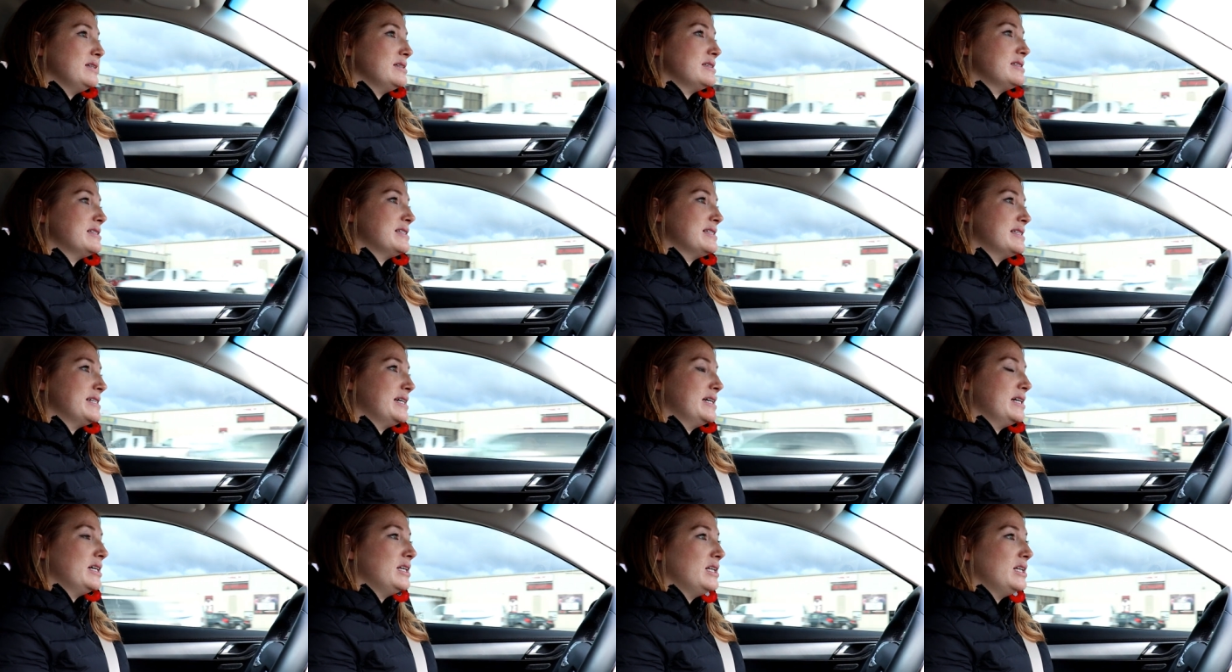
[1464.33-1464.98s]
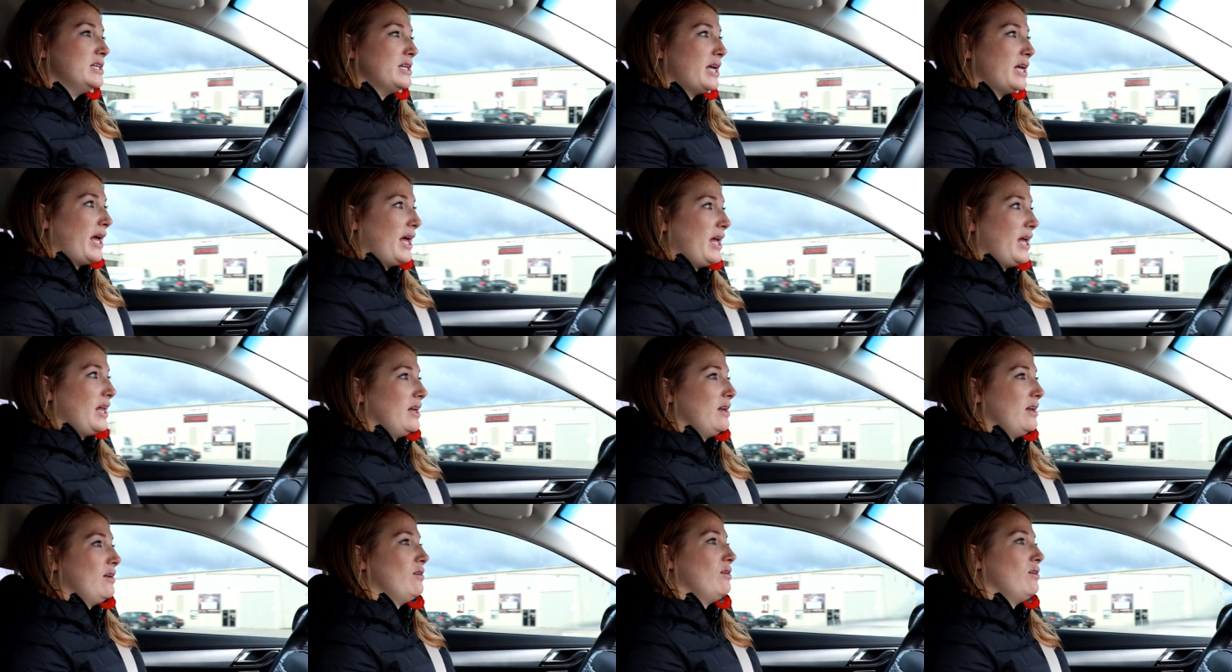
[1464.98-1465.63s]
still
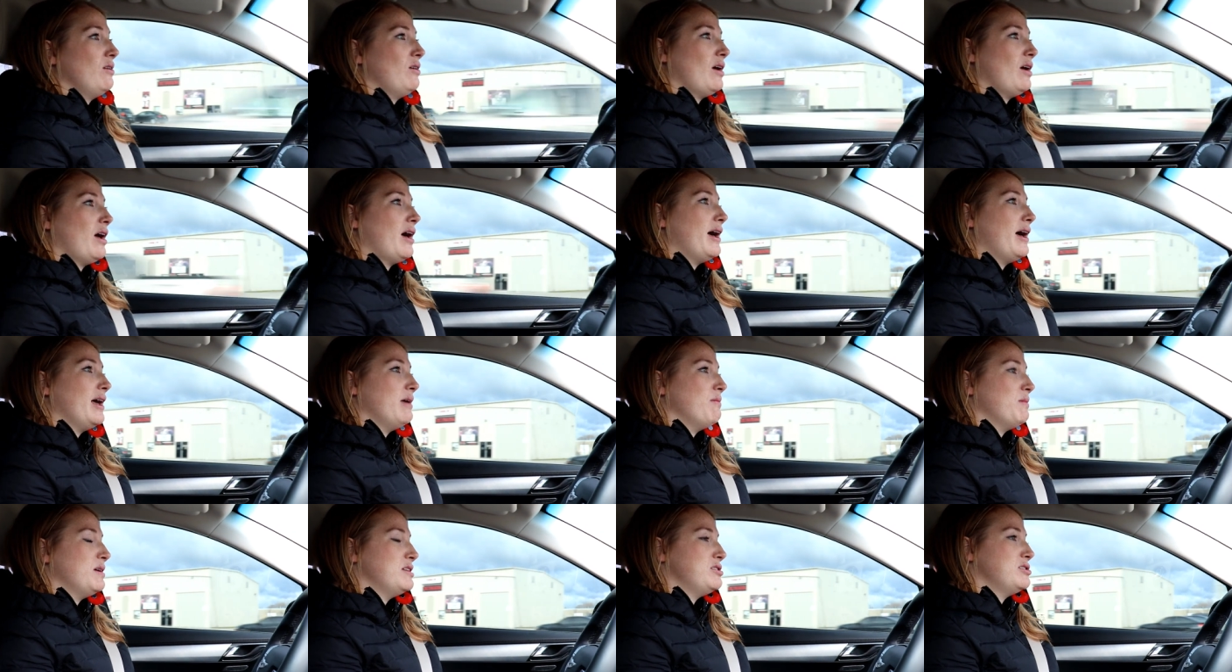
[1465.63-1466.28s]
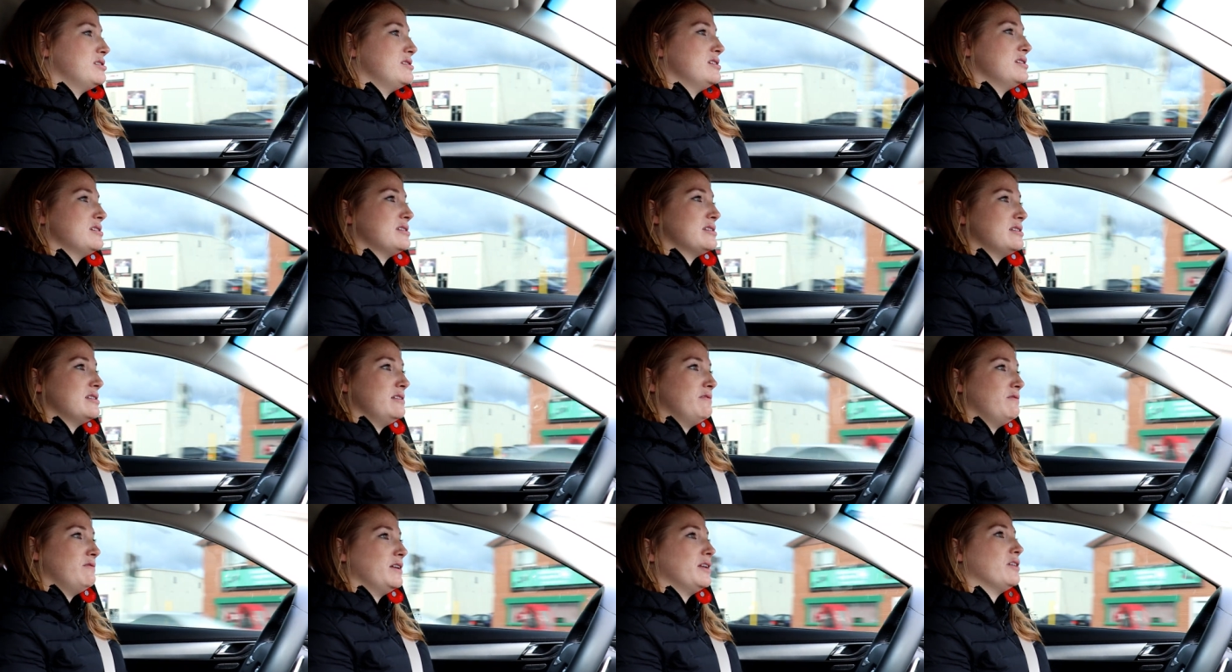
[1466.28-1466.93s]
and I mentioned this
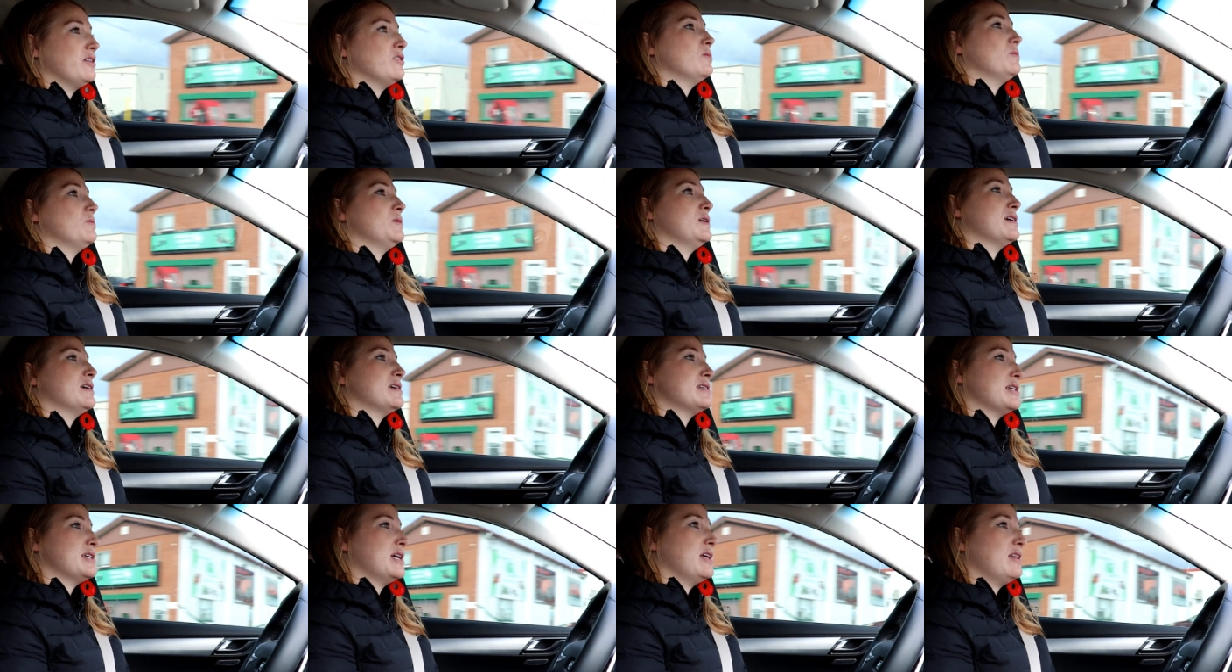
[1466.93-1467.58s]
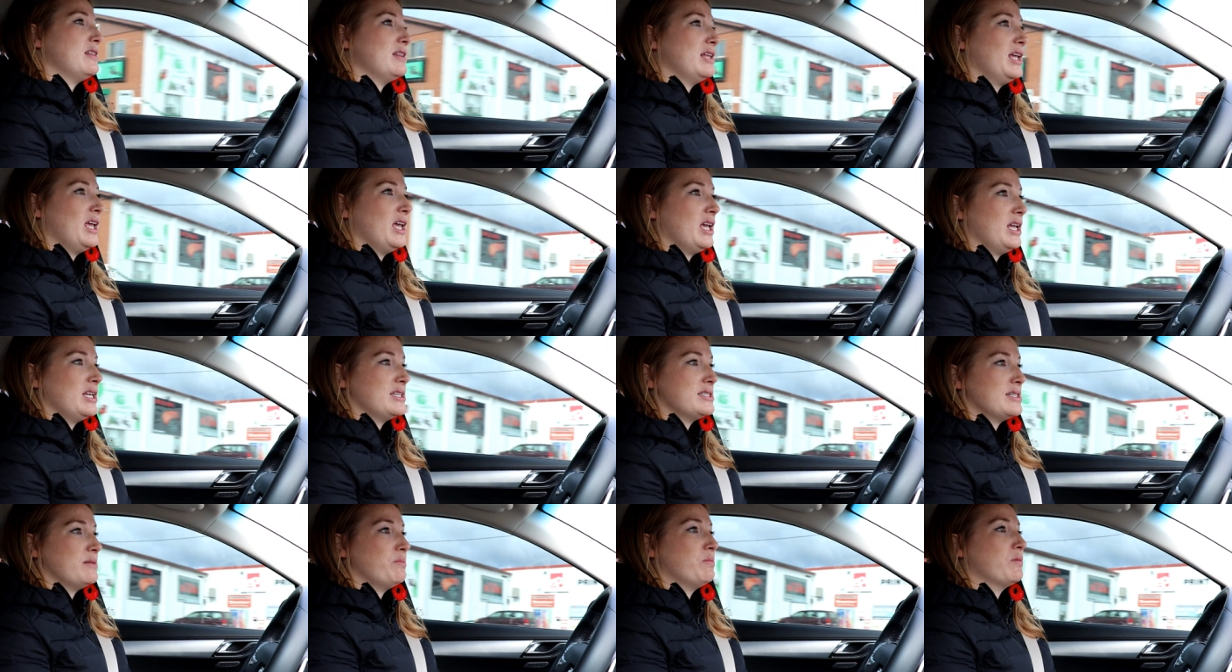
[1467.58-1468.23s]
in the video because I think
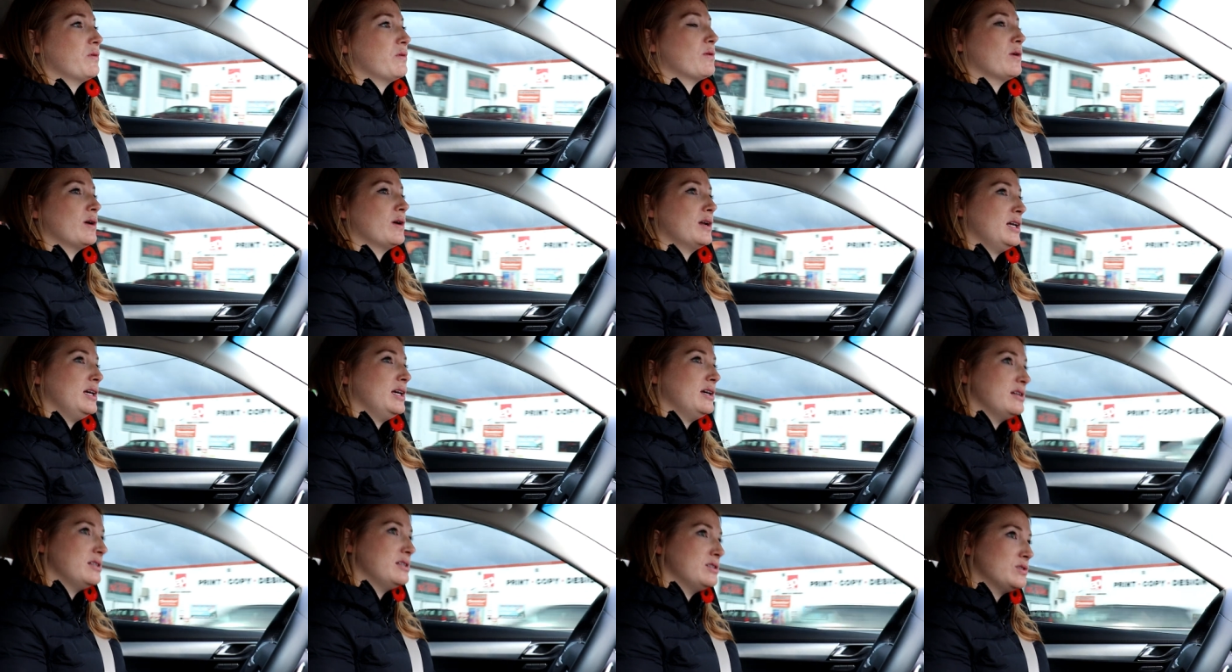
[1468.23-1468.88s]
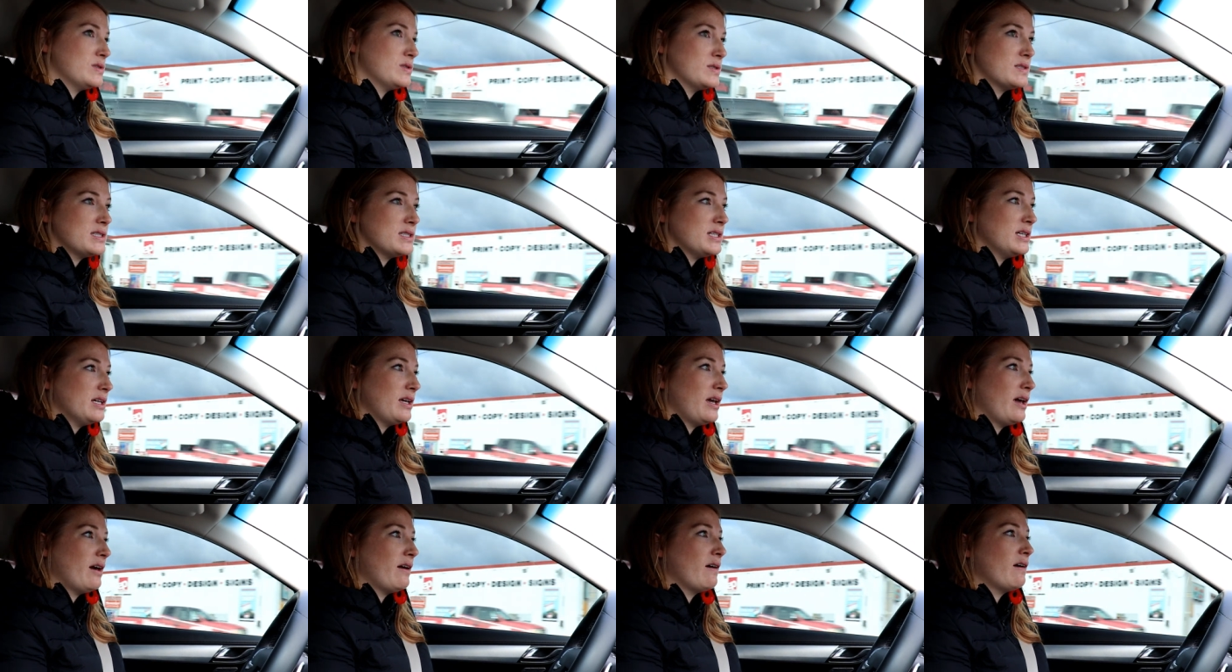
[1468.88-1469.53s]
it's a pretty
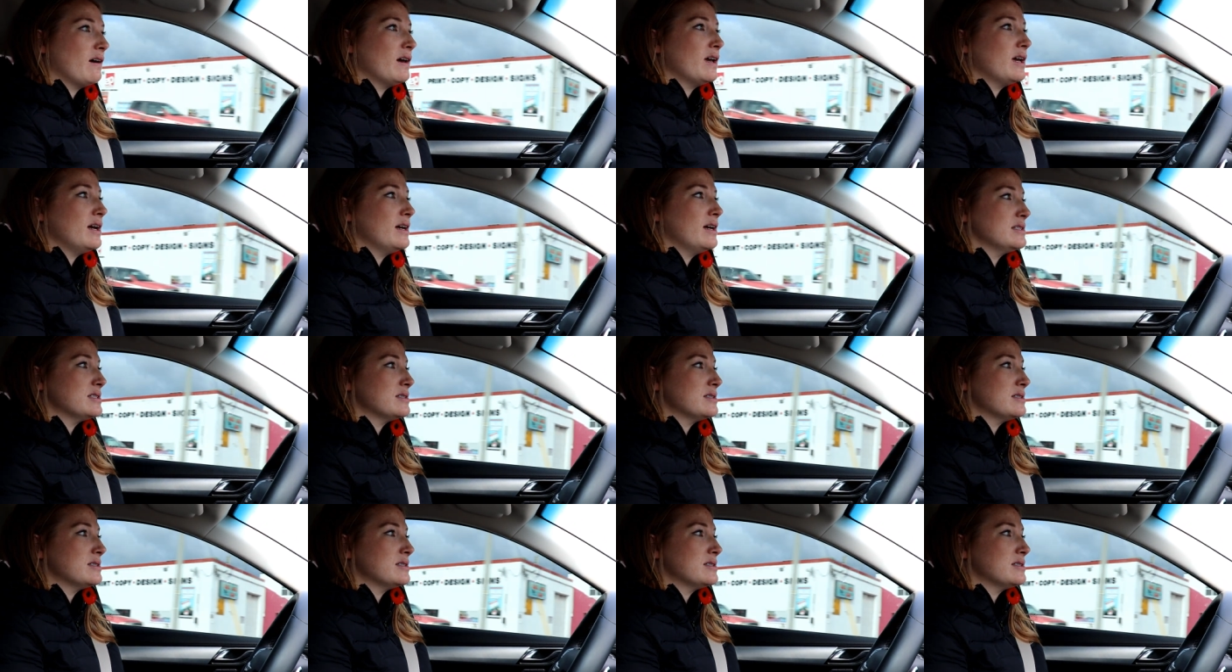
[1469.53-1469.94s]
interesting area.